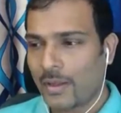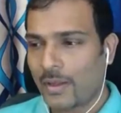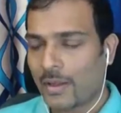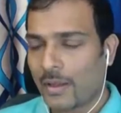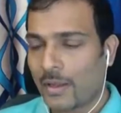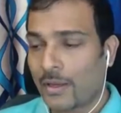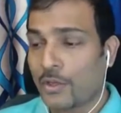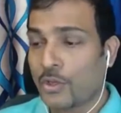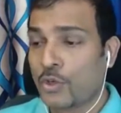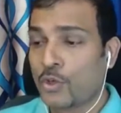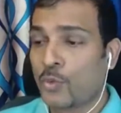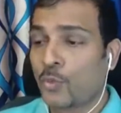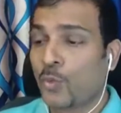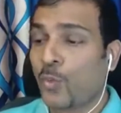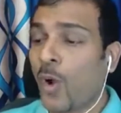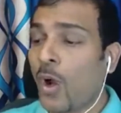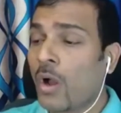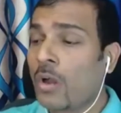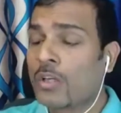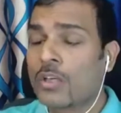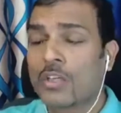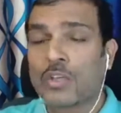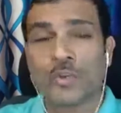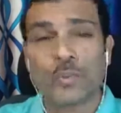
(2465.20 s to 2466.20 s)
And you
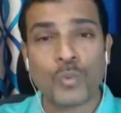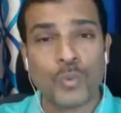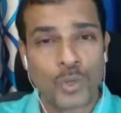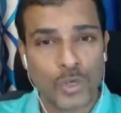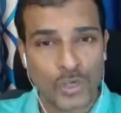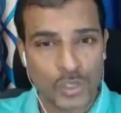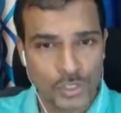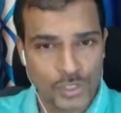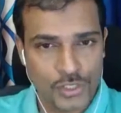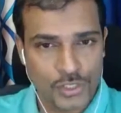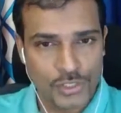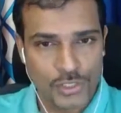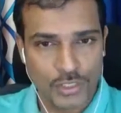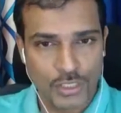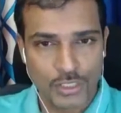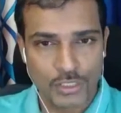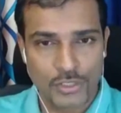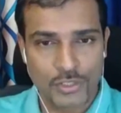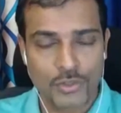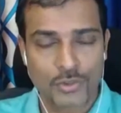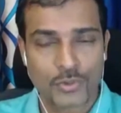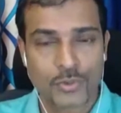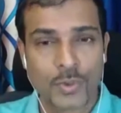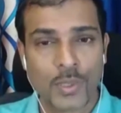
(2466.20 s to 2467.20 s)
walk towards the
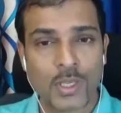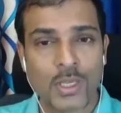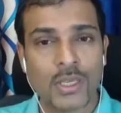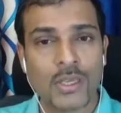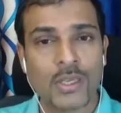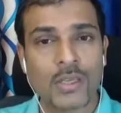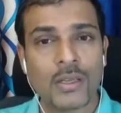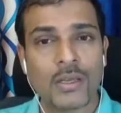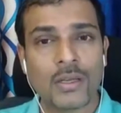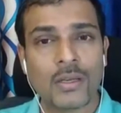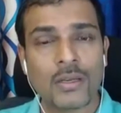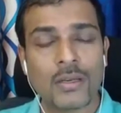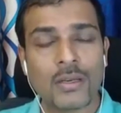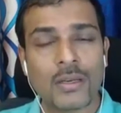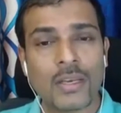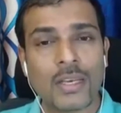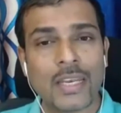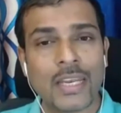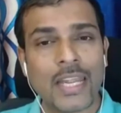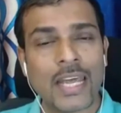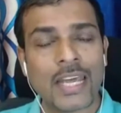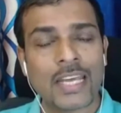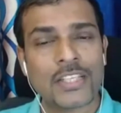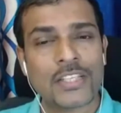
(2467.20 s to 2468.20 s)
tree
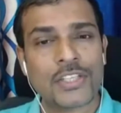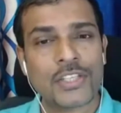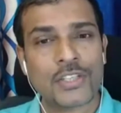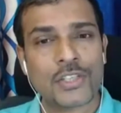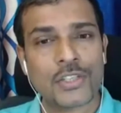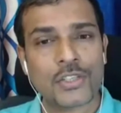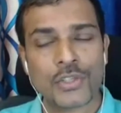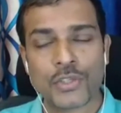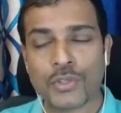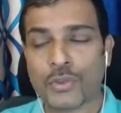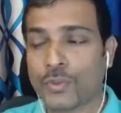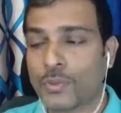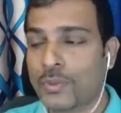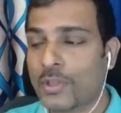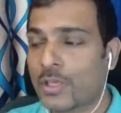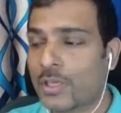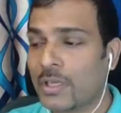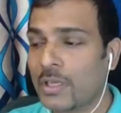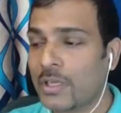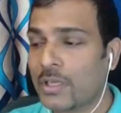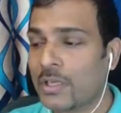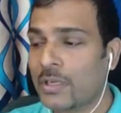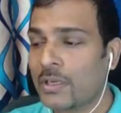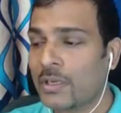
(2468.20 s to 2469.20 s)
next to
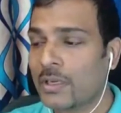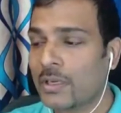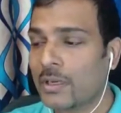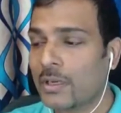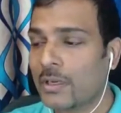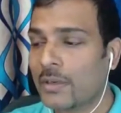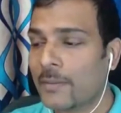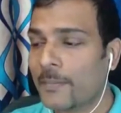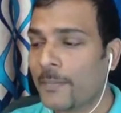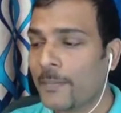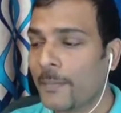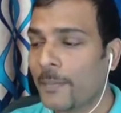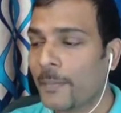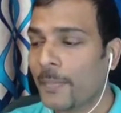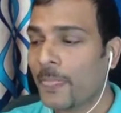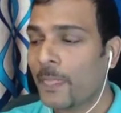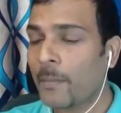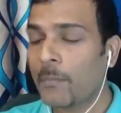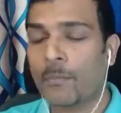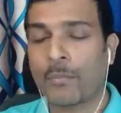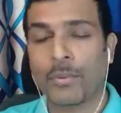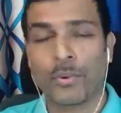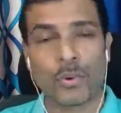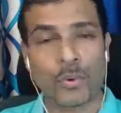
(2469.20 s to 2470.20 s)
the
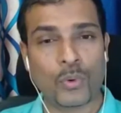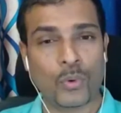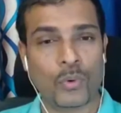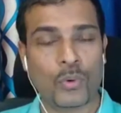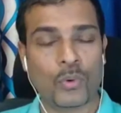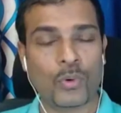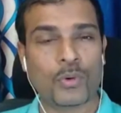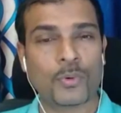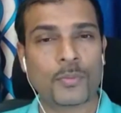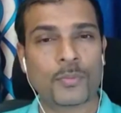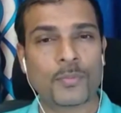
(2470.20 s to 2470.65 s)
board.